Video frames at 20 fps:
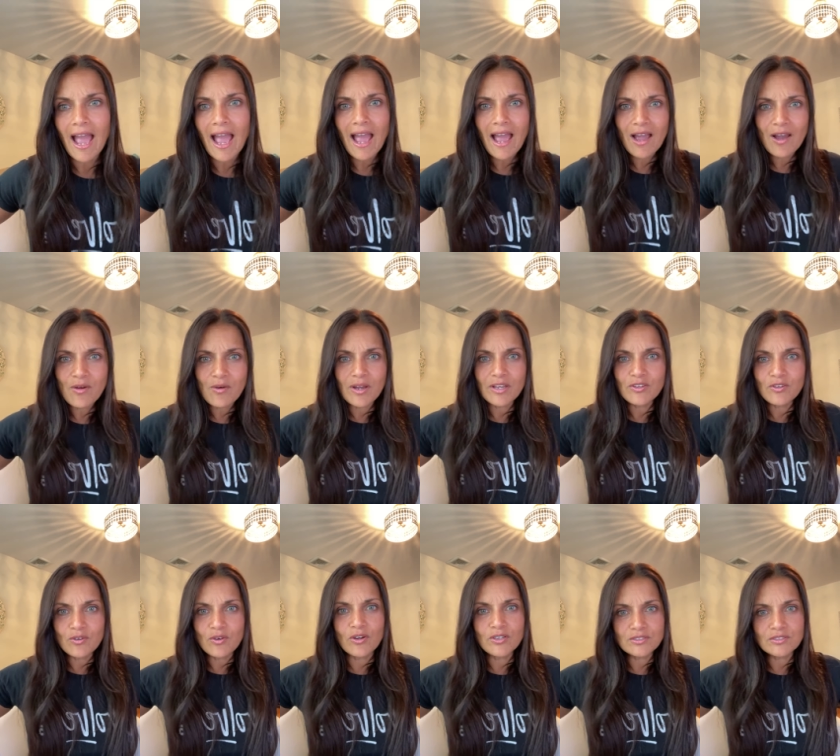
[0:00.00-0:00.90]
how are
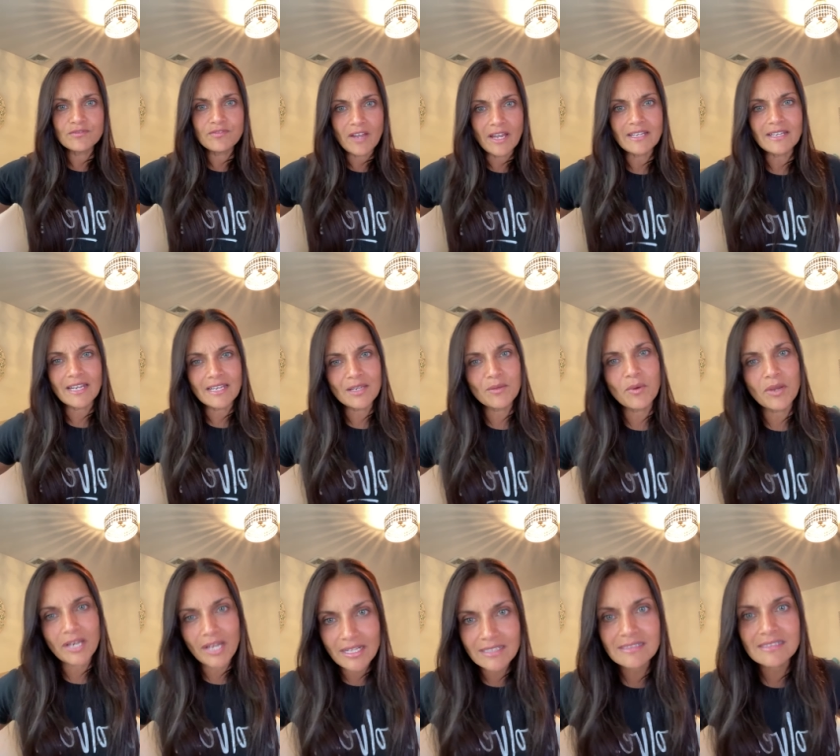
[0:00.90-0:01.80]
you going to find
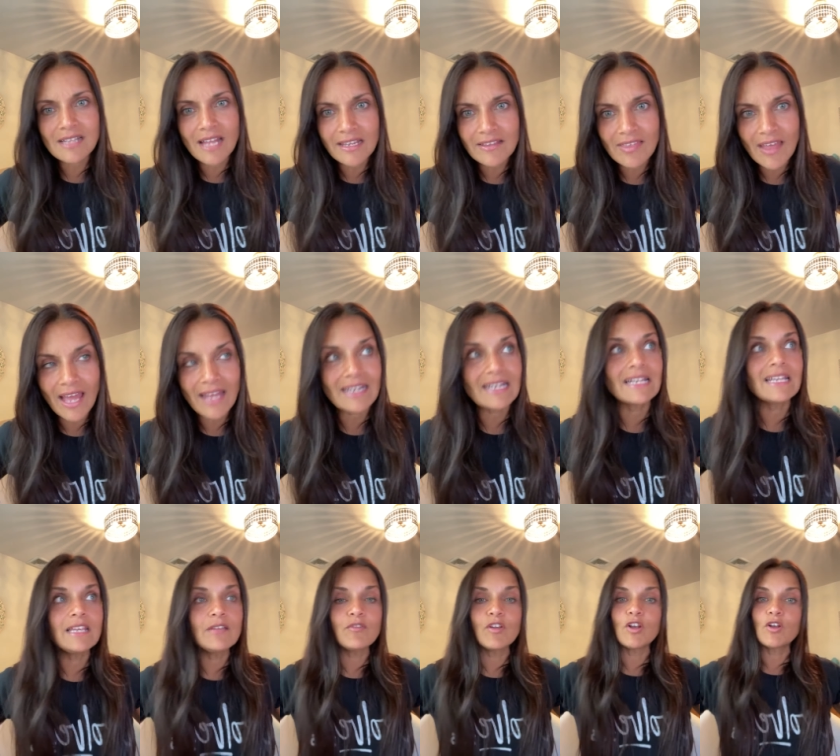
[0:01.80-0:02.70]
anyone else like that?
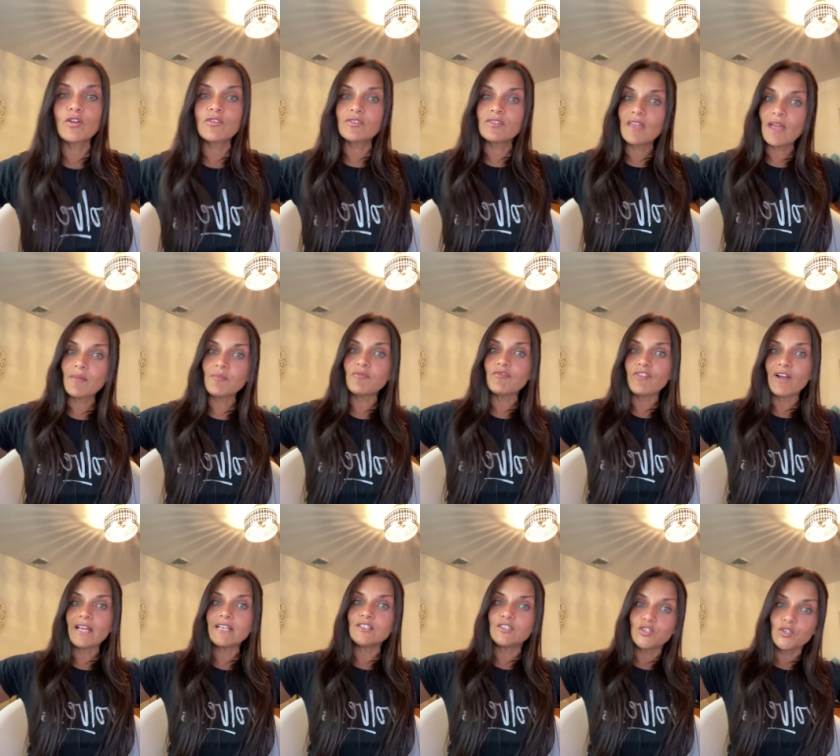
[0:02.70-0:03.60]
Leave alone them
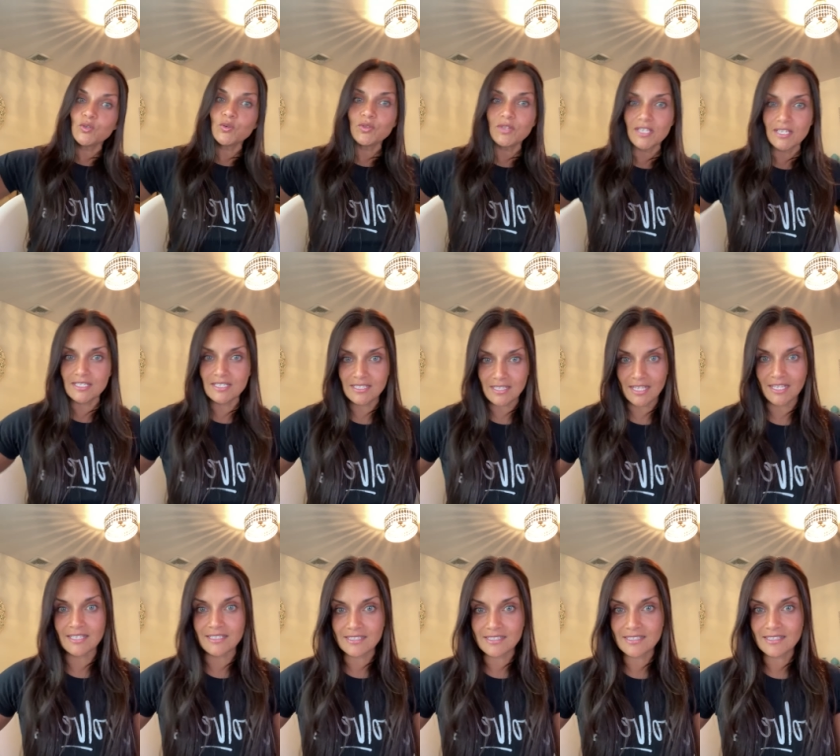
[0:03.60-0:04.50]
find you these
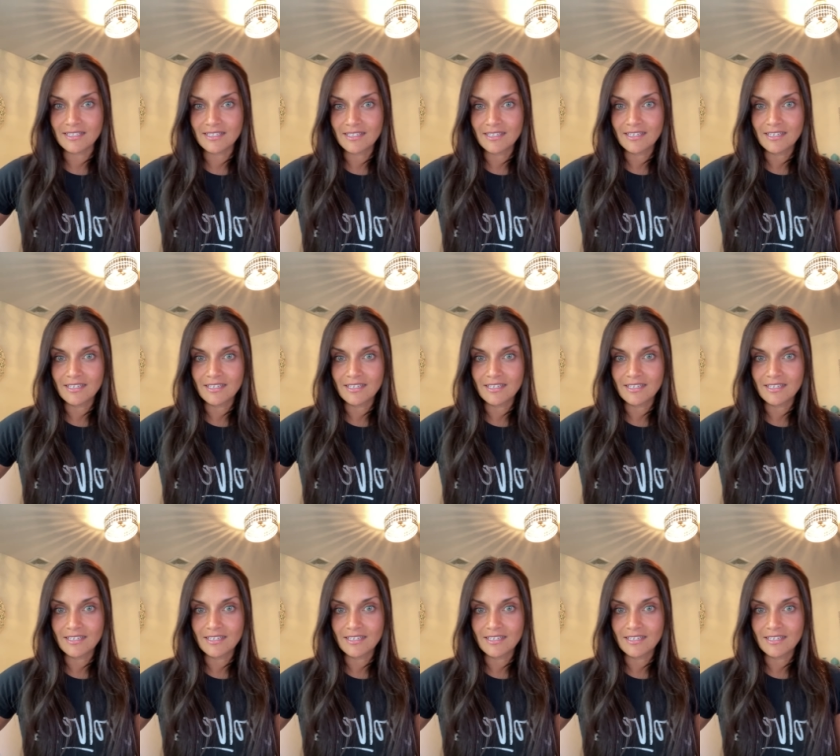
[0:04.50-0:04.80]
things.